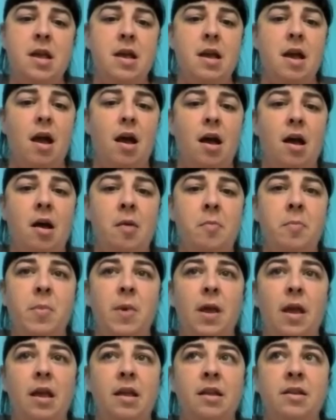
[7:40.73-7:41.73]
um,
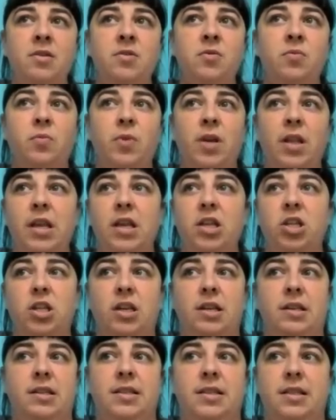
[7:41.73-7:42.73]
and really
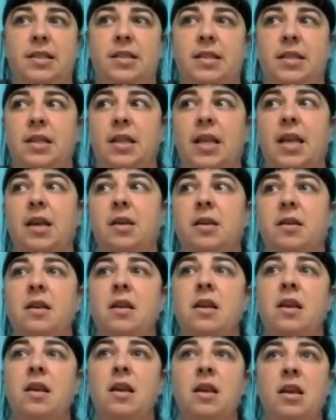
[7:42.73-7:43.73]
just like
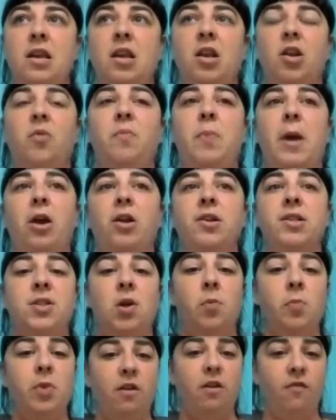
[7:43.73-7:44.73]
you know parents
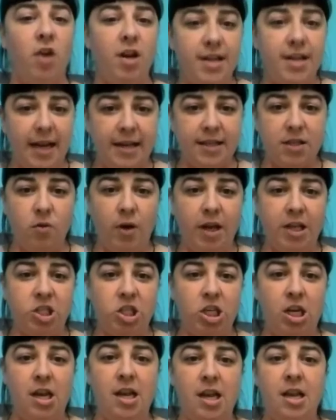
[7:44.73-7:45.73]
don't be afraid to ask
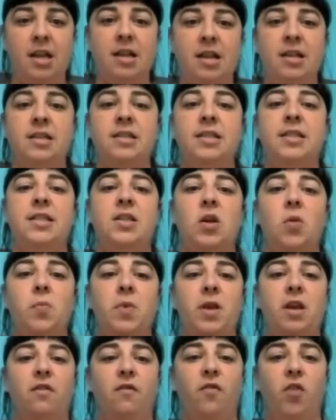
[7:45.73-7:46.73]
questions don't
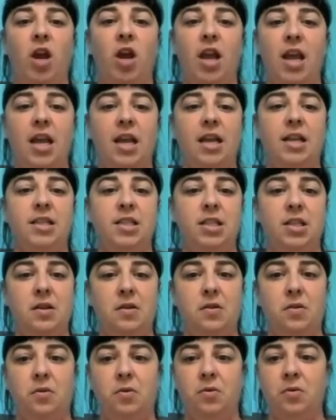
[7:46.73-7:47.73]
be afraid
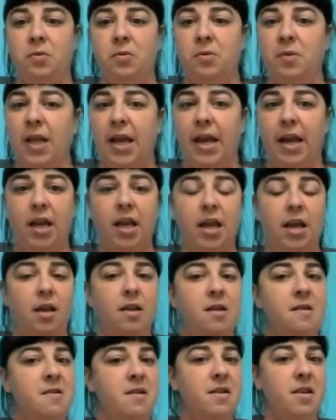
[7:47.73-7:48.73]
to like
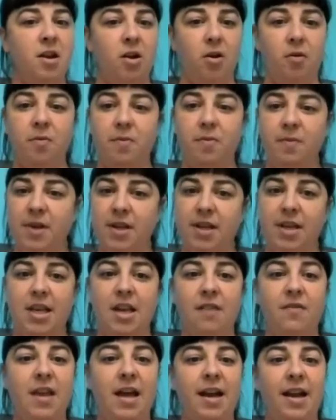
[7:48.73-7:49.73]
you know
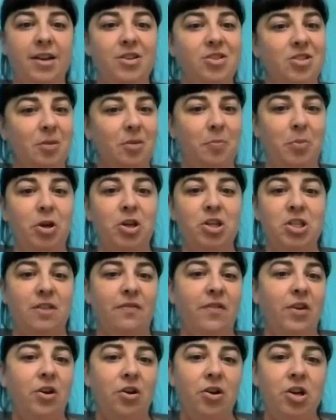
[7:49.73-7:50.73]
give that extra push of
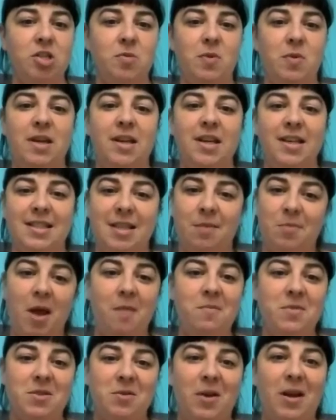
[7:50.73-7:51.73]
encouragement because
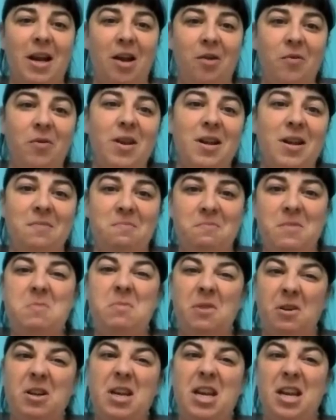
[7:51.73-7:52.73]
sometimes right now we
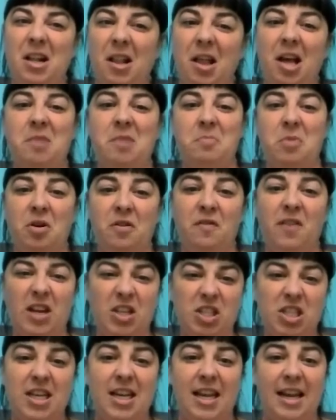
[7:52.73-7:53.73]
people are needing a lot of
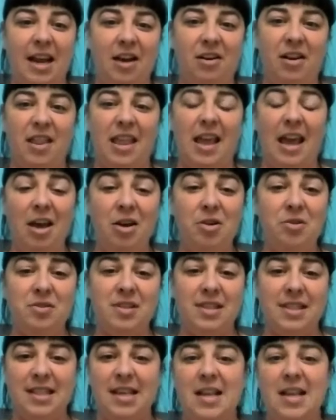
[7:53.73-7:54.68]
motivation to get out of the house